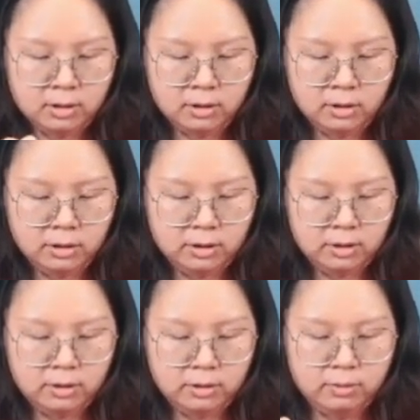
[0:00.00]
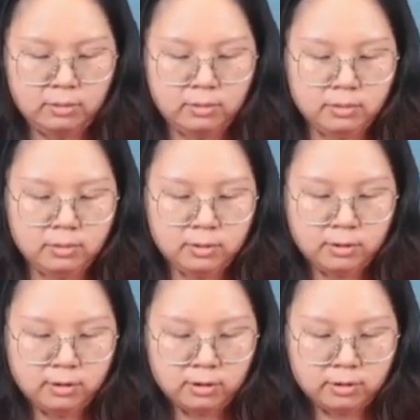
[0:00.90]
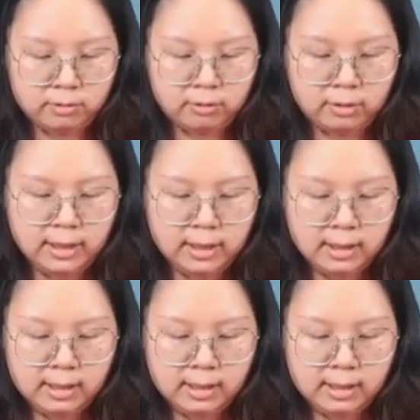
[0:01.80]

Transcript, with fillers: two three.